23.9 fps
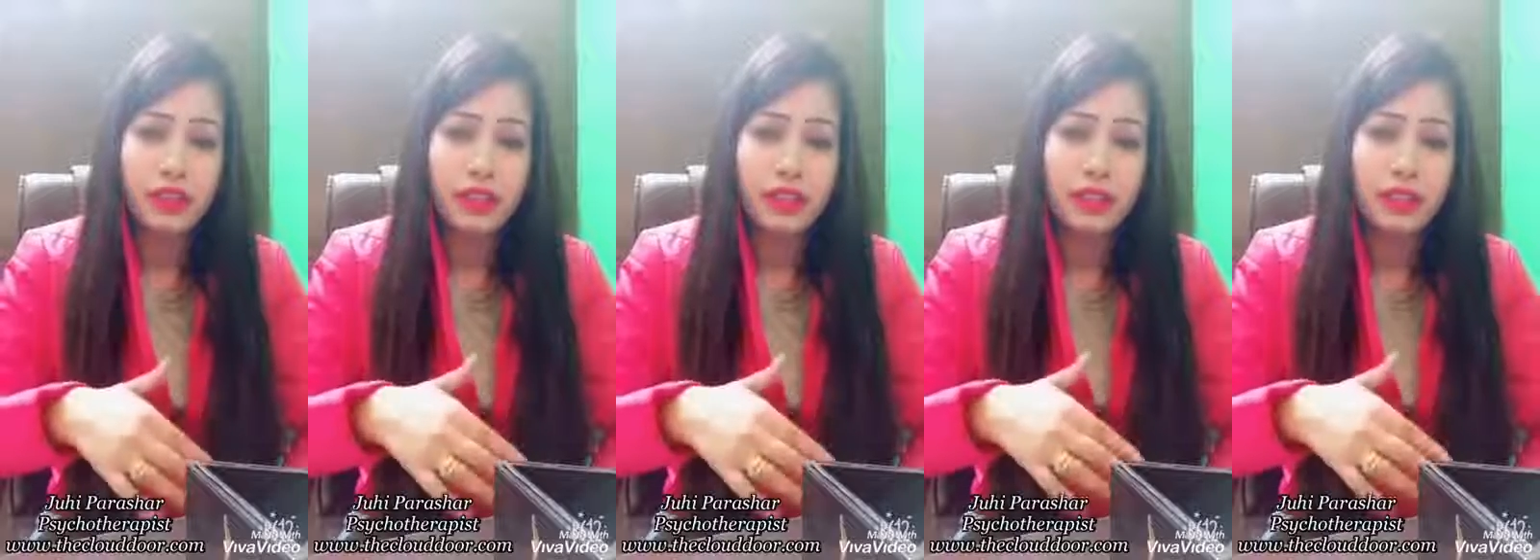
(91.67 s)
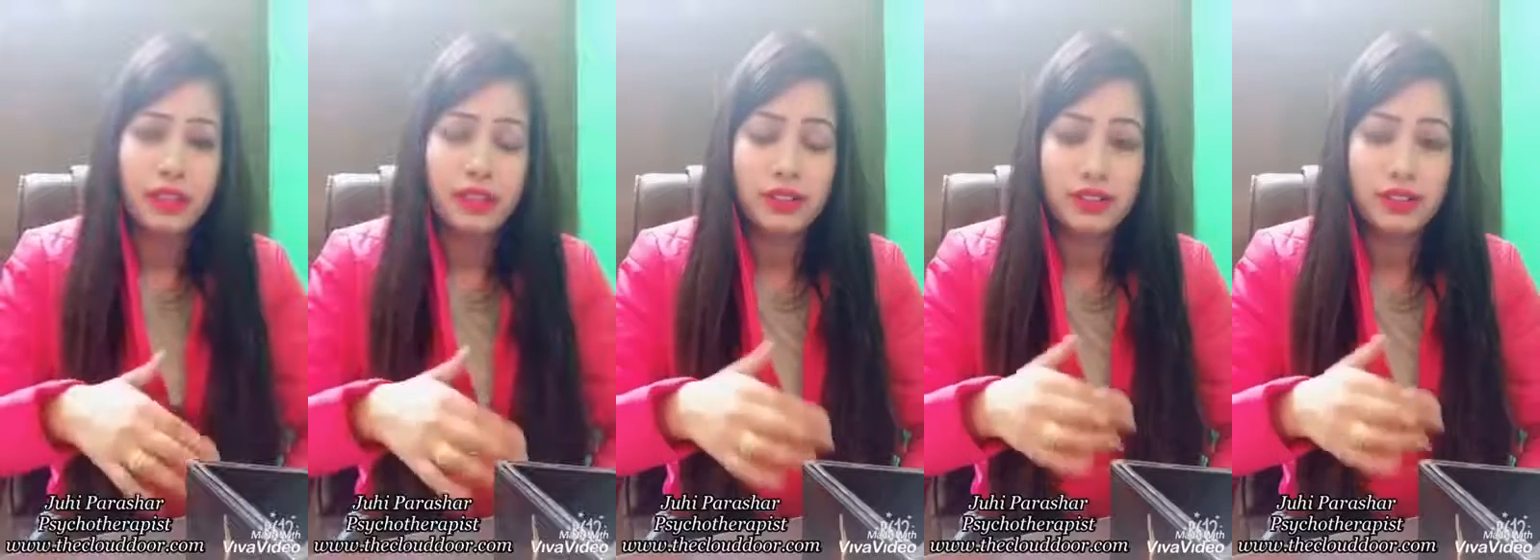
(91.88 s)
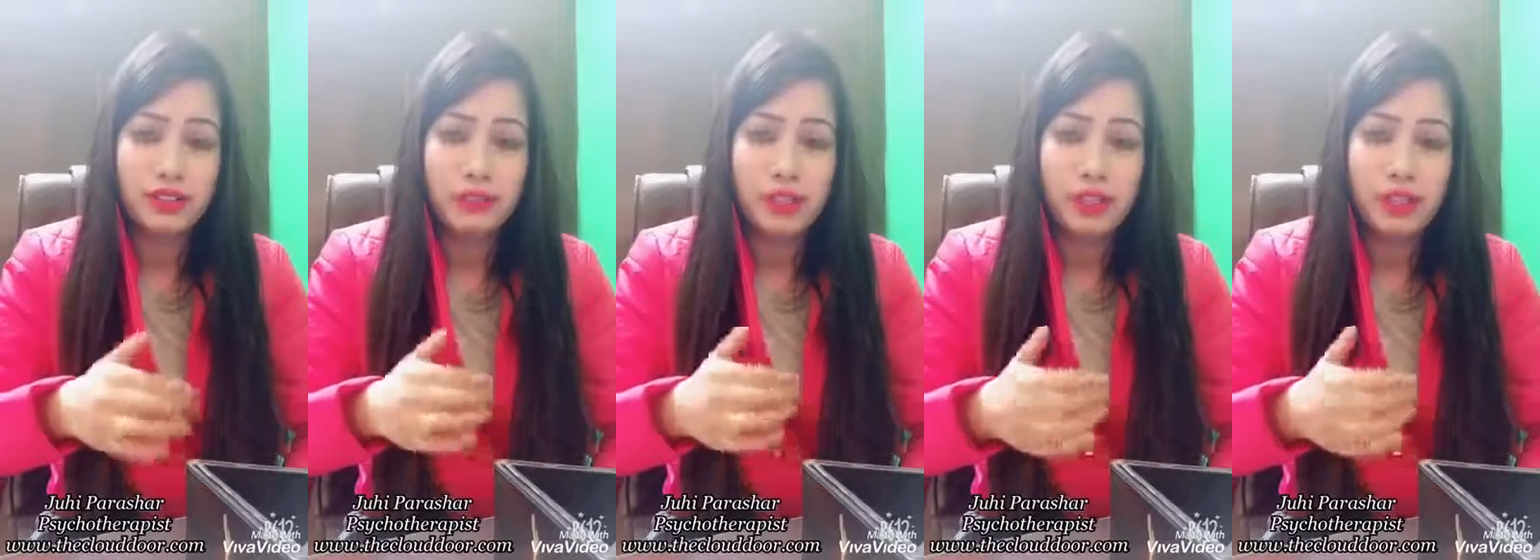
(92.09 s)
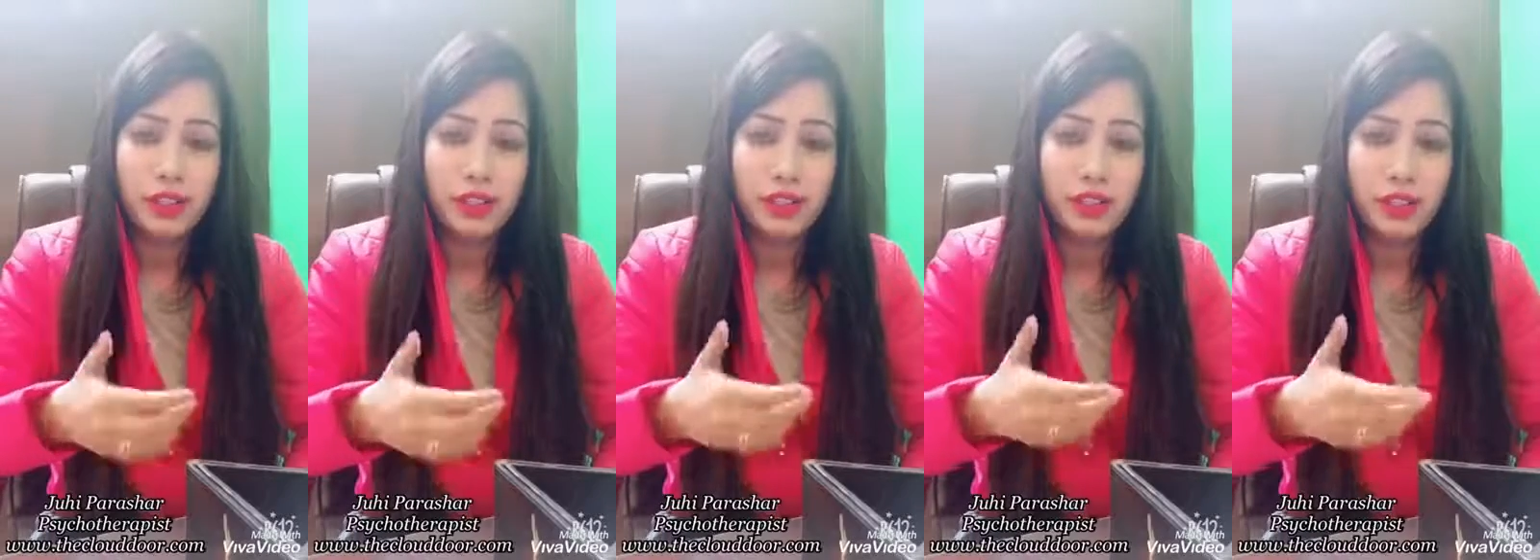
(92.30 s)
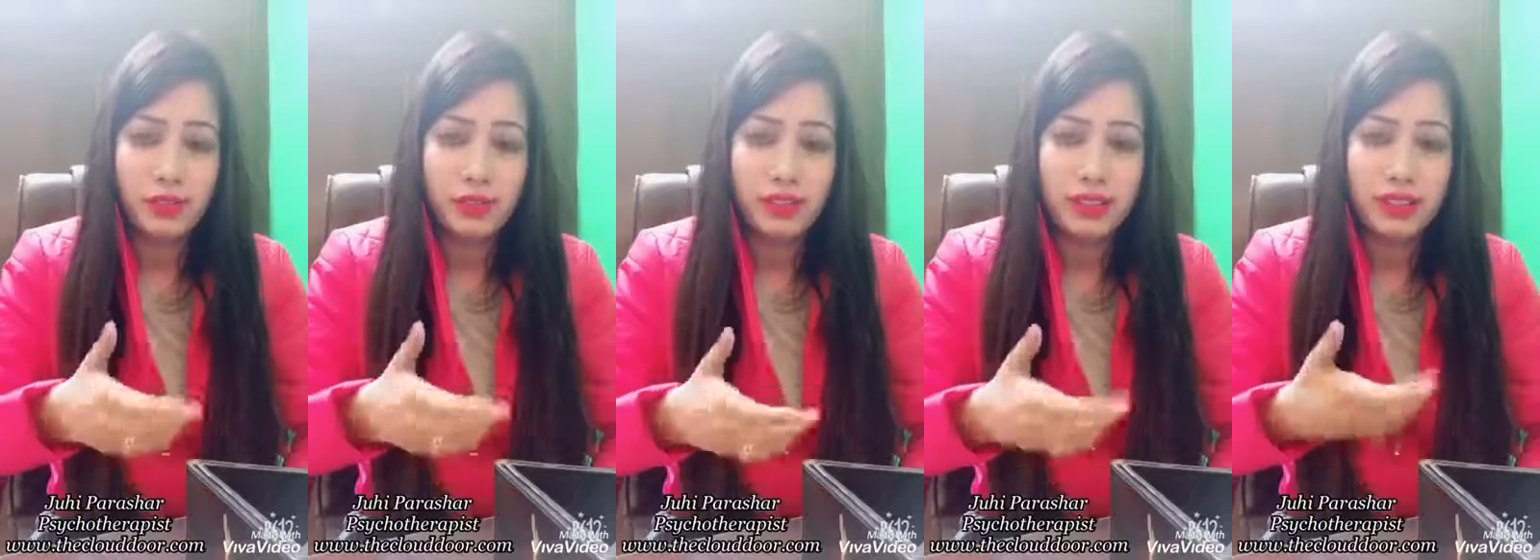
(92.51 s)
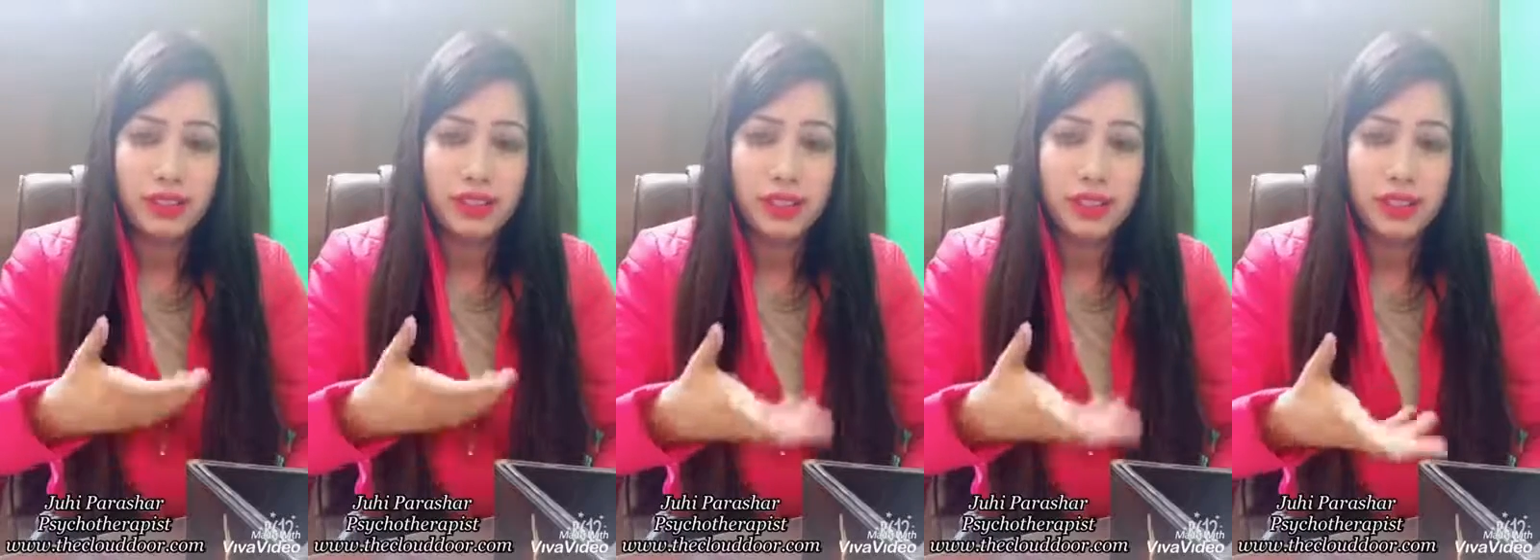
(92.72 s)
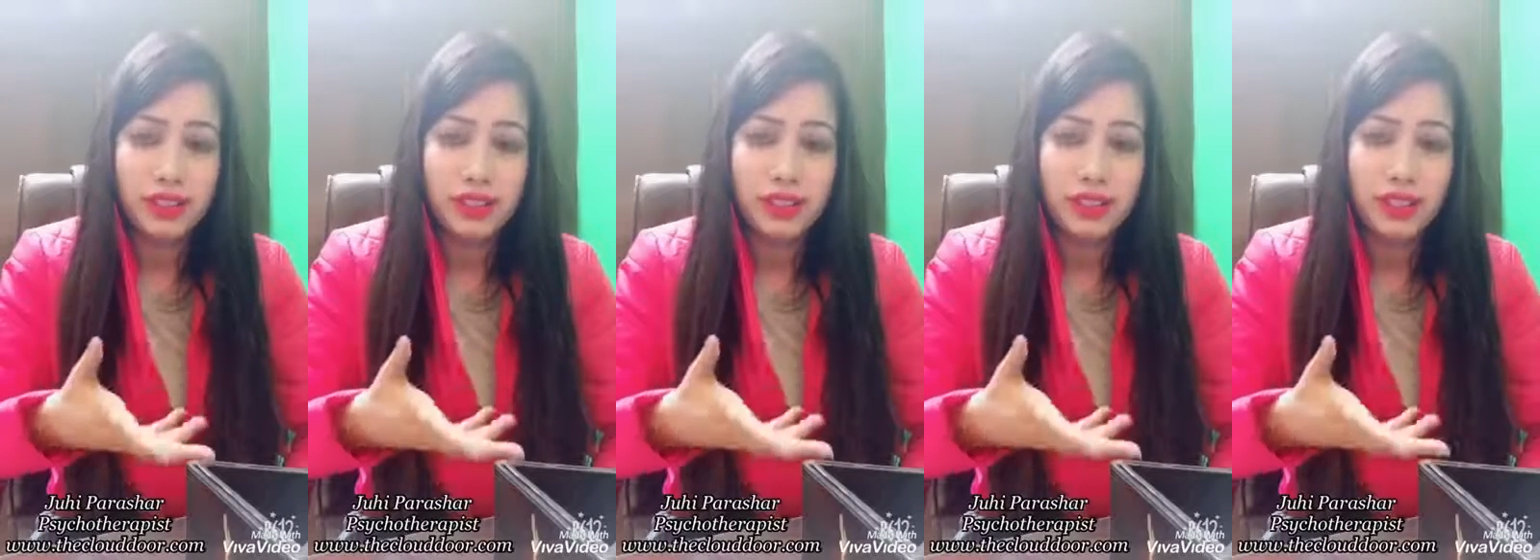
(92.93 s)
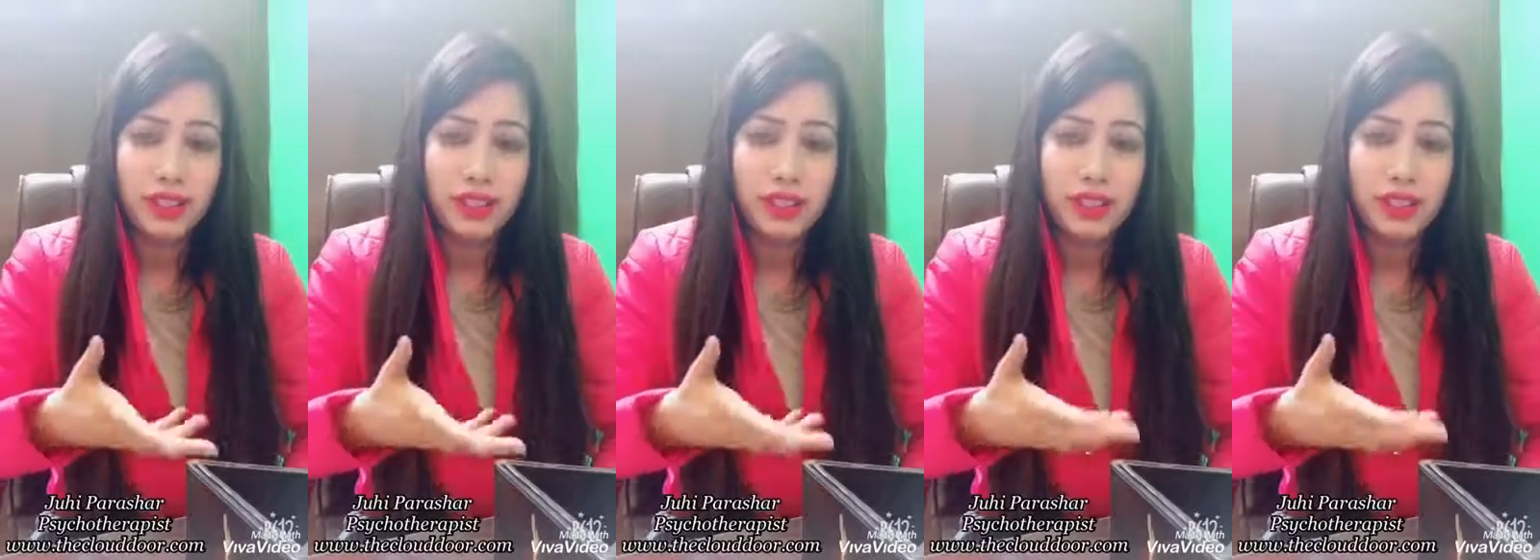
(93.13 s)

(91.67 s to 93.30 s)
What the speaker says: there is a feeling of anxiety,